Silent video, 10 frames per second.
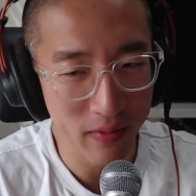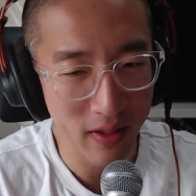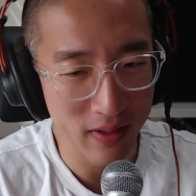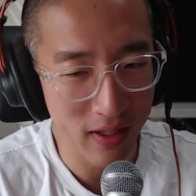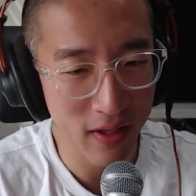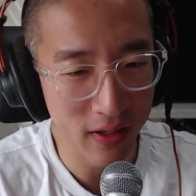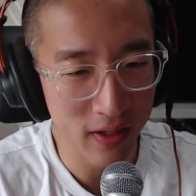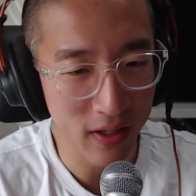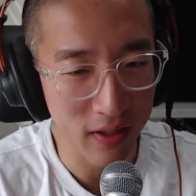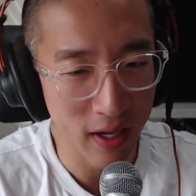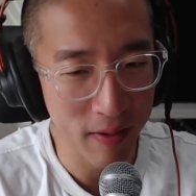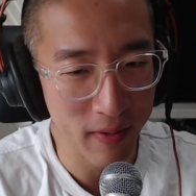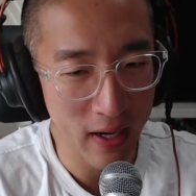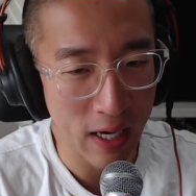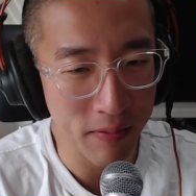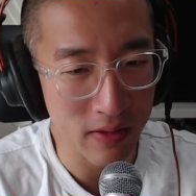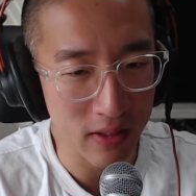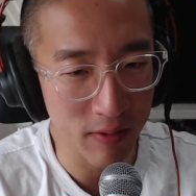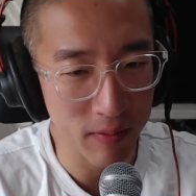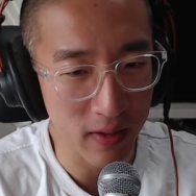They said they're going to collaborate. HYBE is
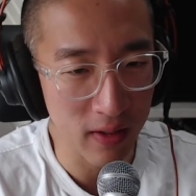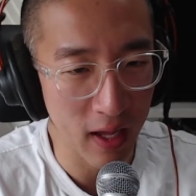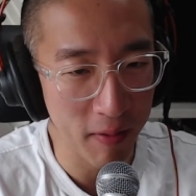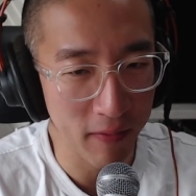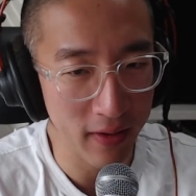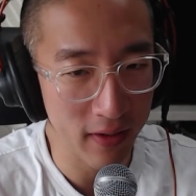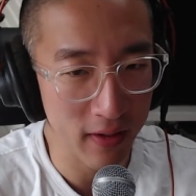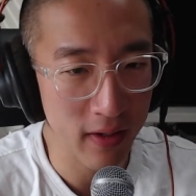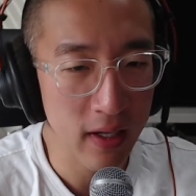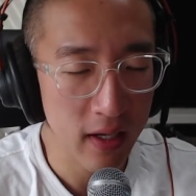going to be a collaborator,